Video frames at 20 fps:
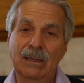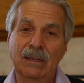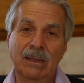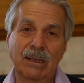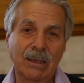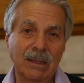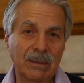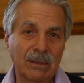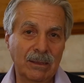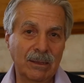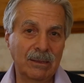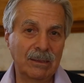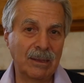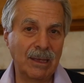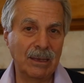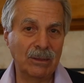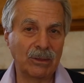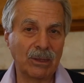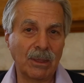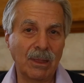It
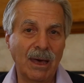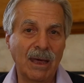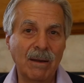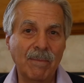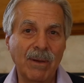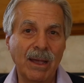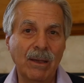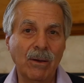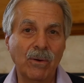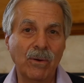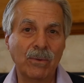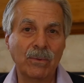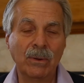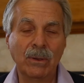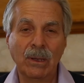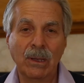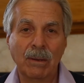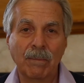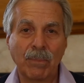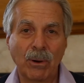contains a lot of my
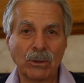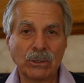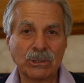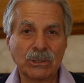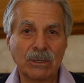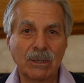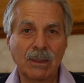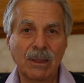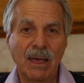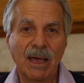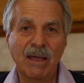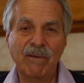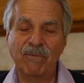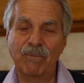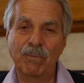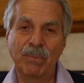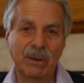own personal life,